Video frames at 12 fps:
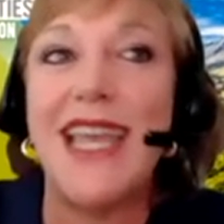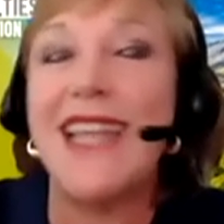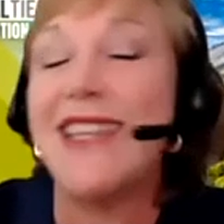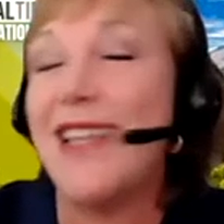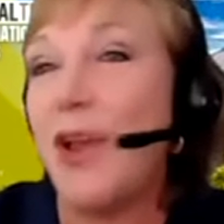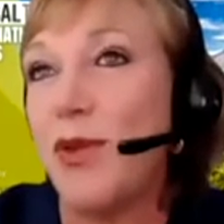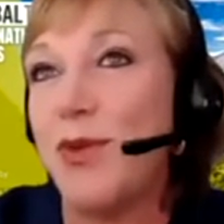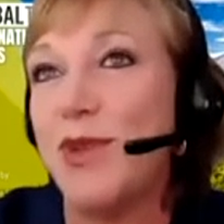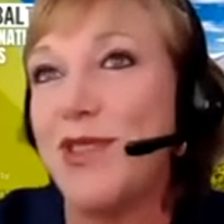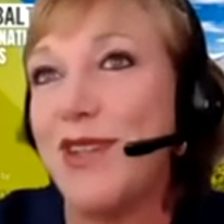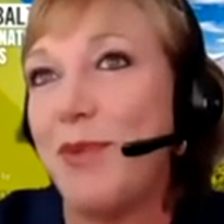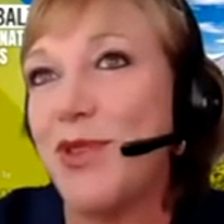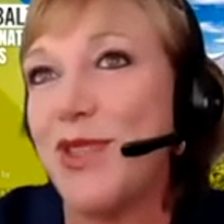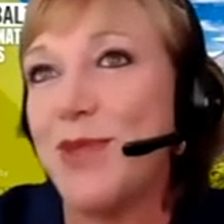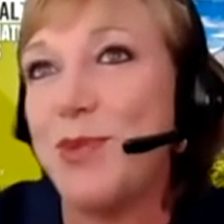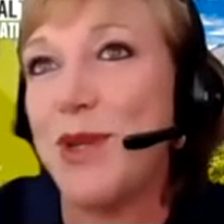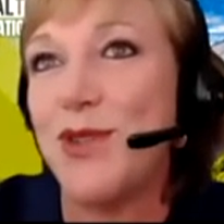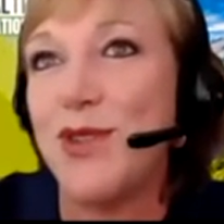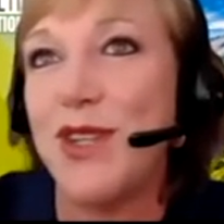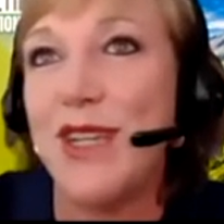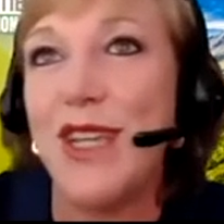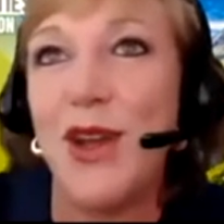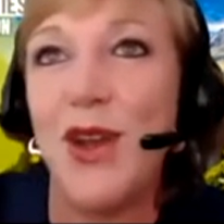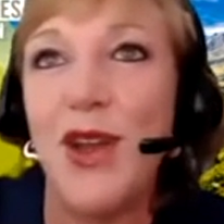And the only reason I put these pictures in
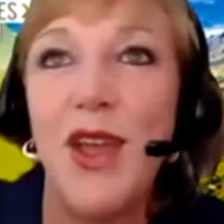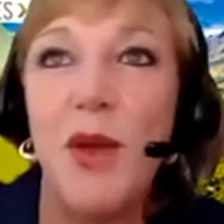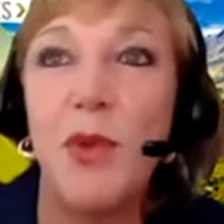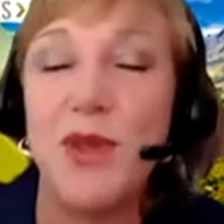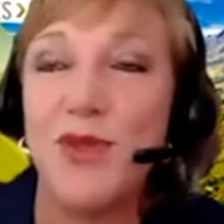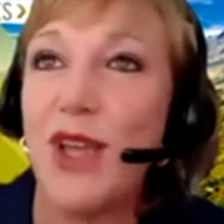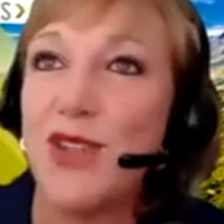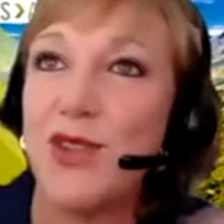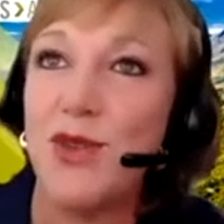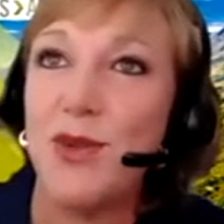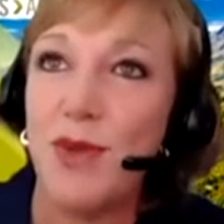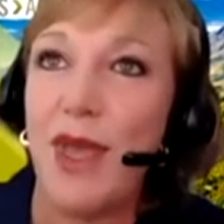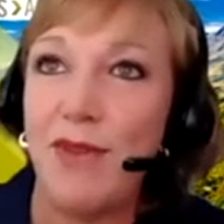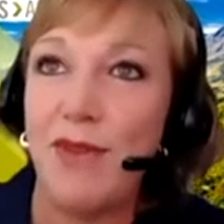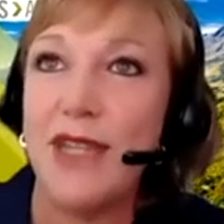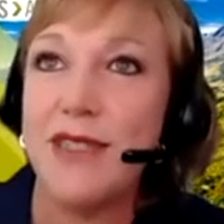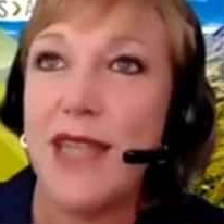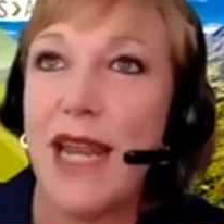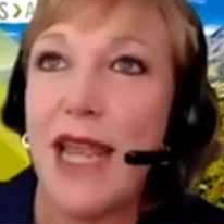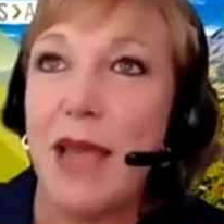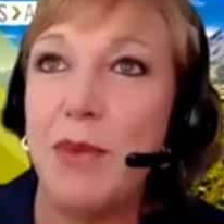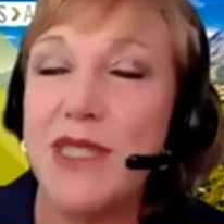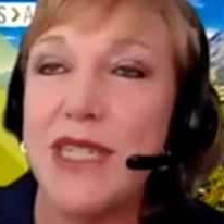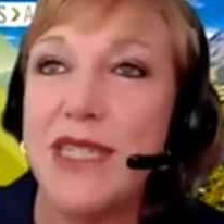here was for actual evidence that I
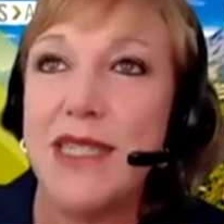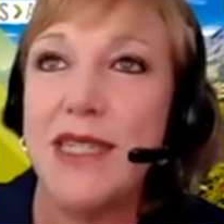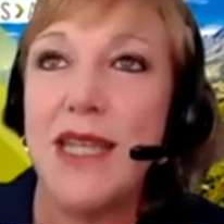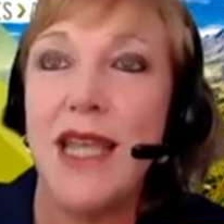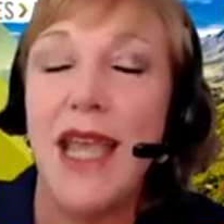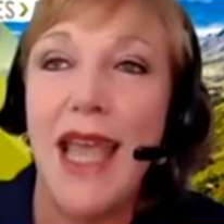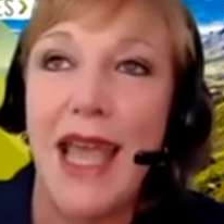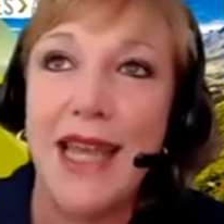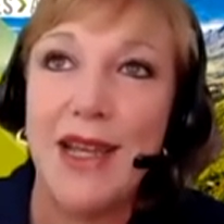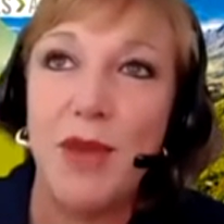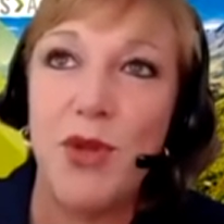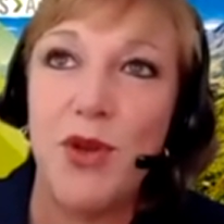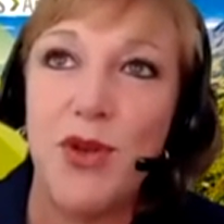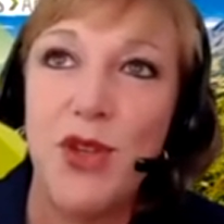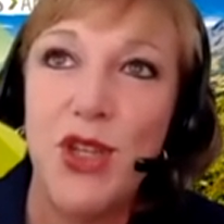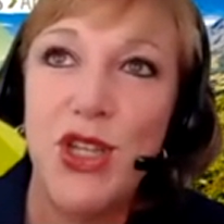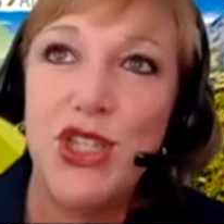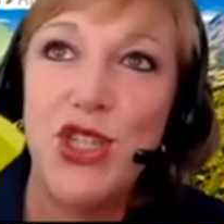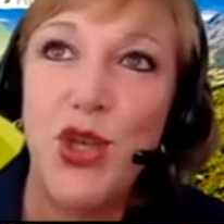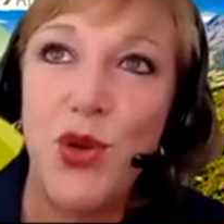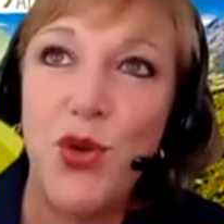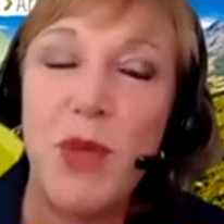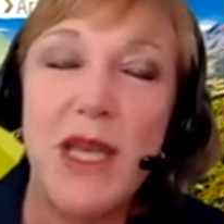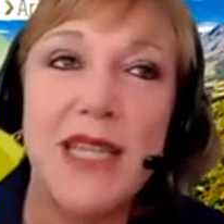am a citizen. And number
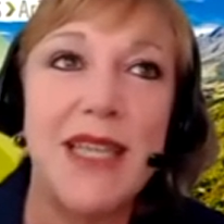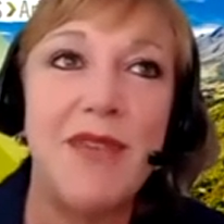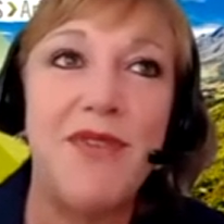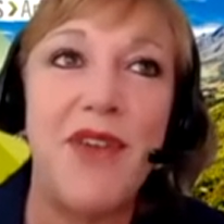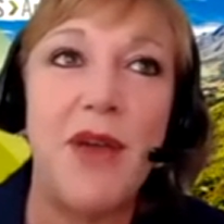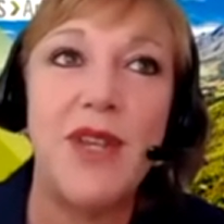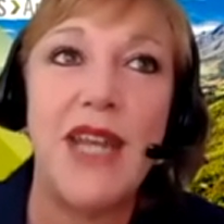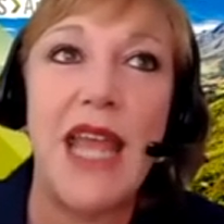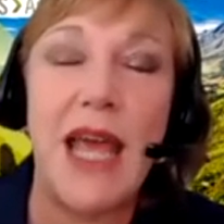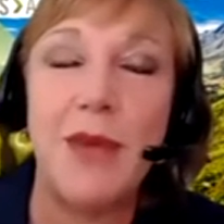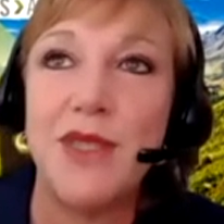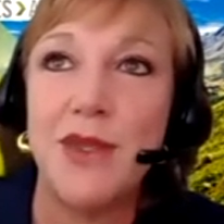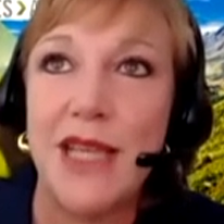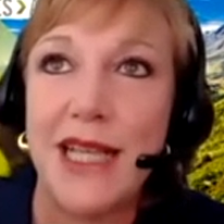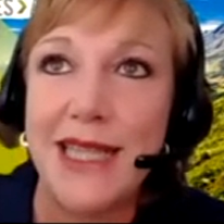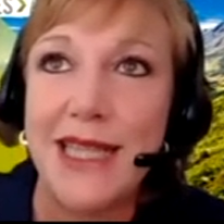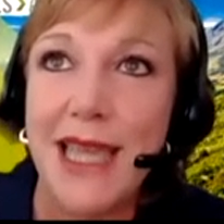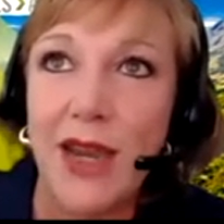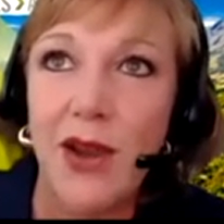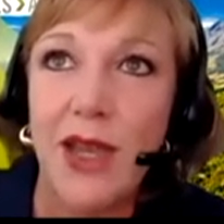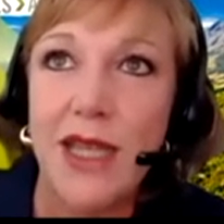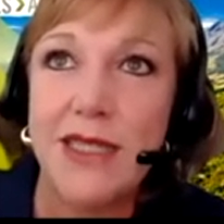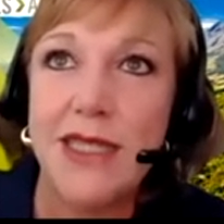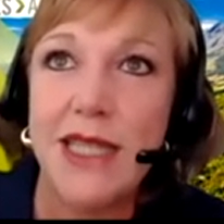two, because I found it absolutely
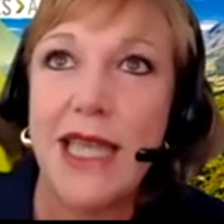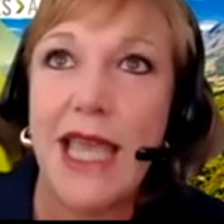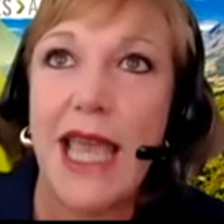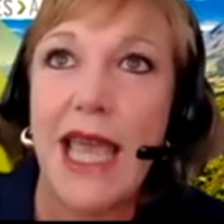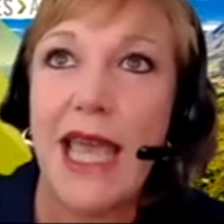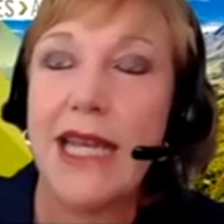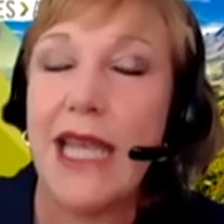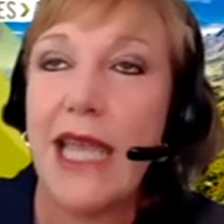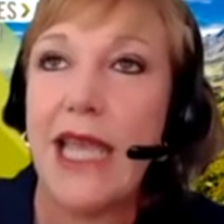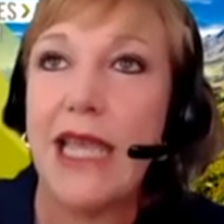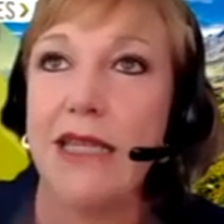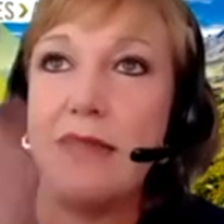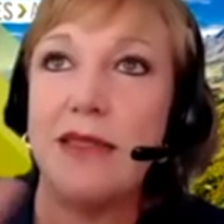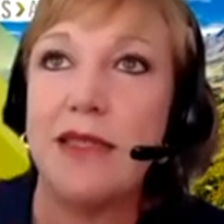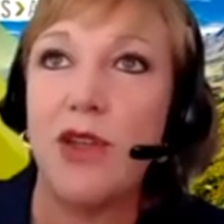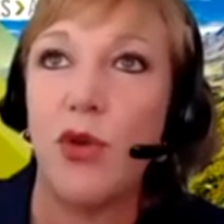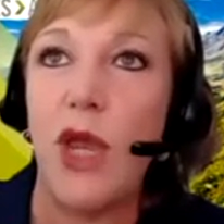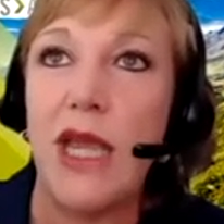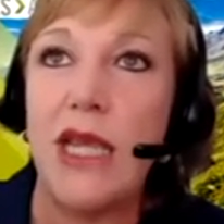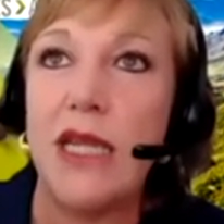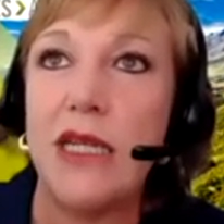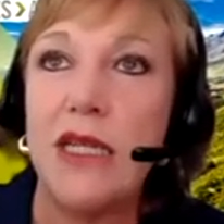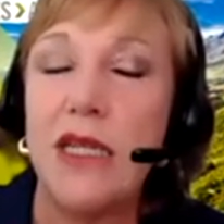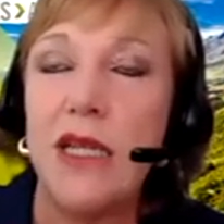hilarious that they had a
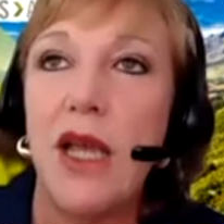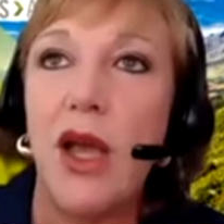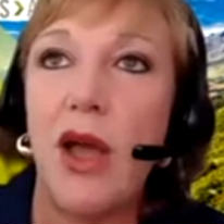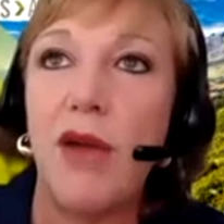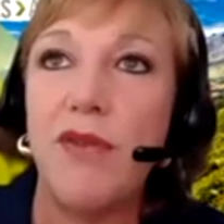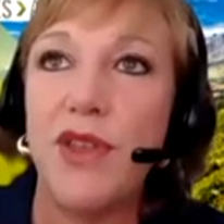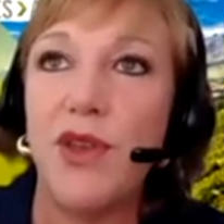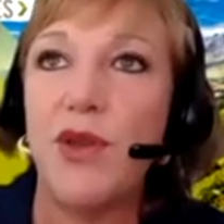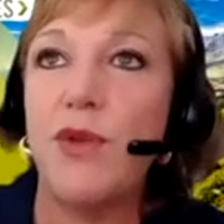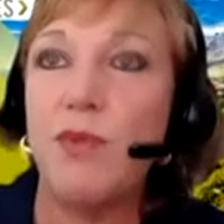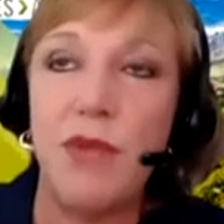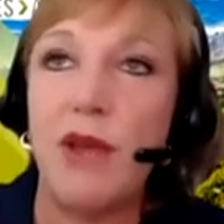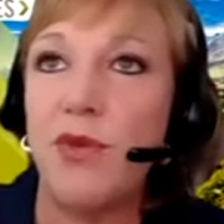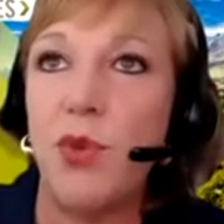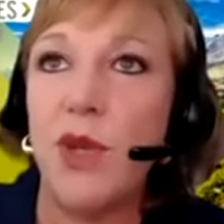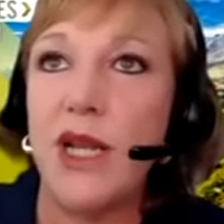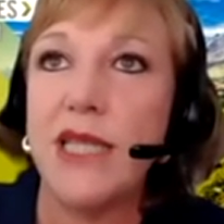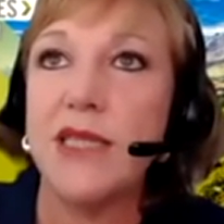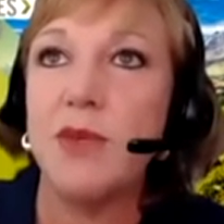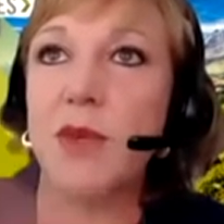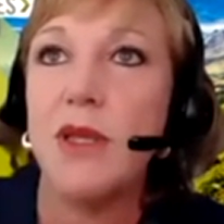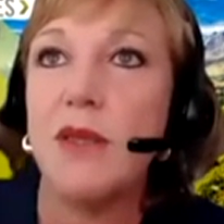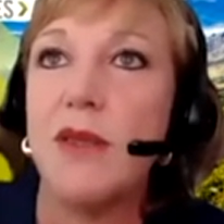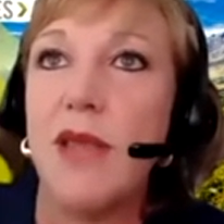screen of the of Queen
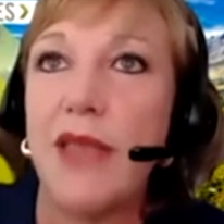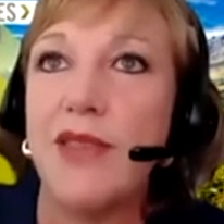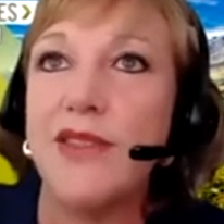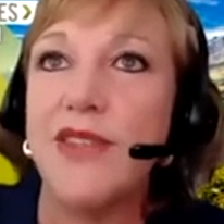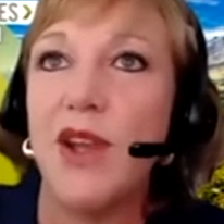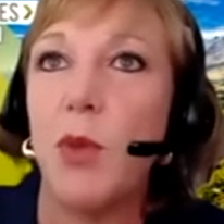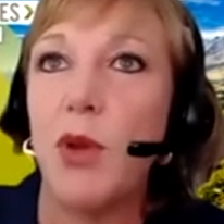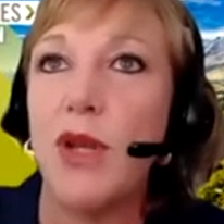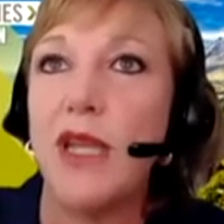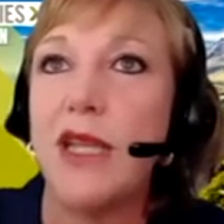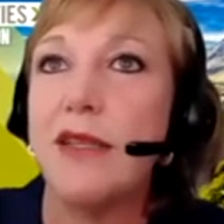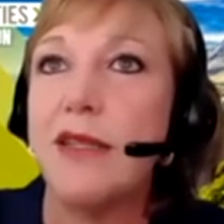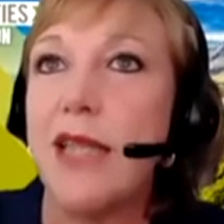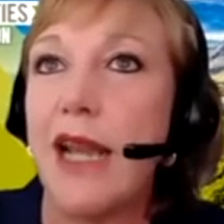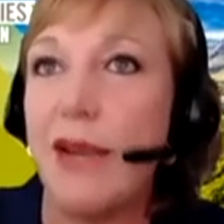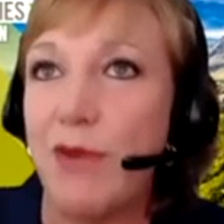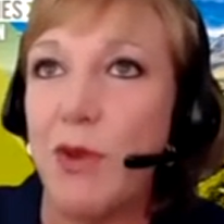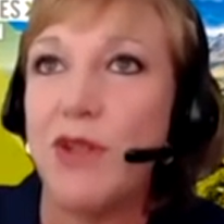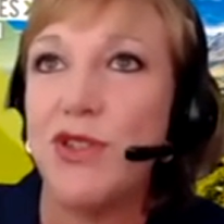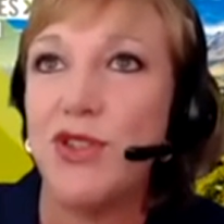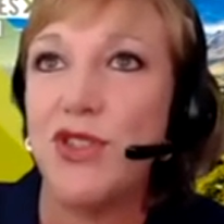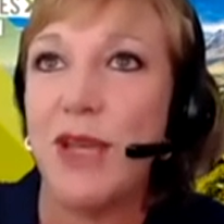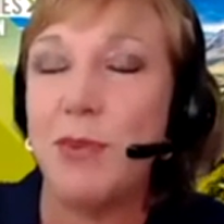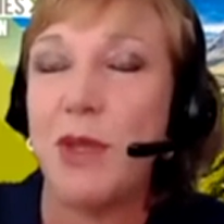Elizabeth at the ceremony that everyone should
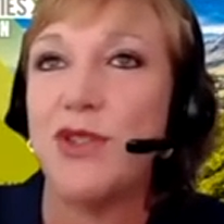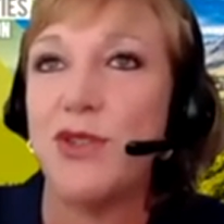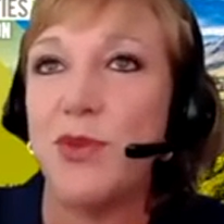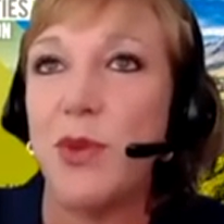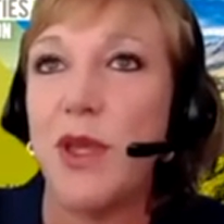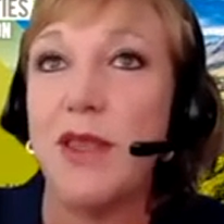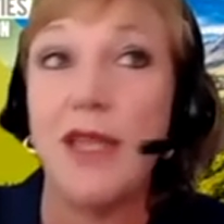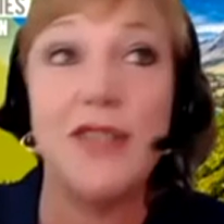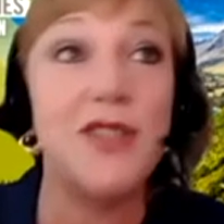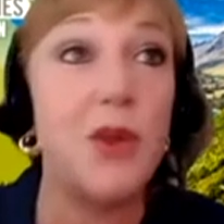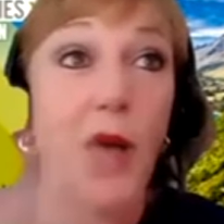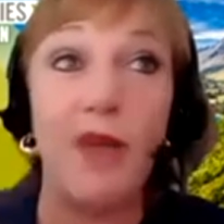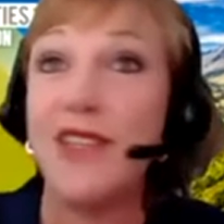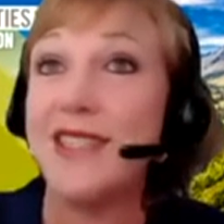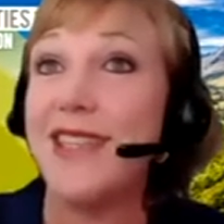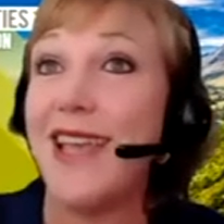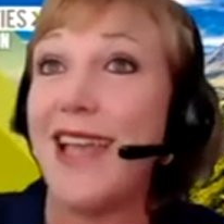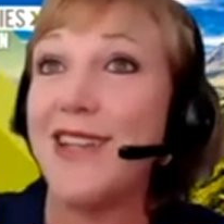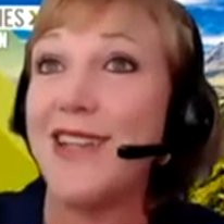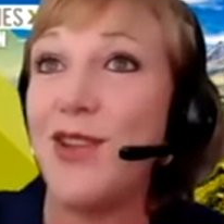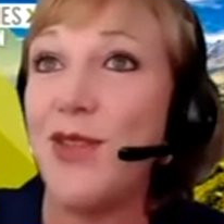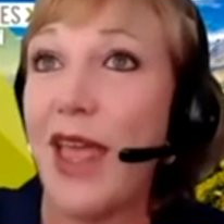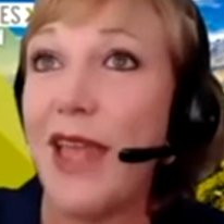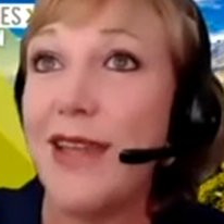take pictures with. And so obviously I had to do that.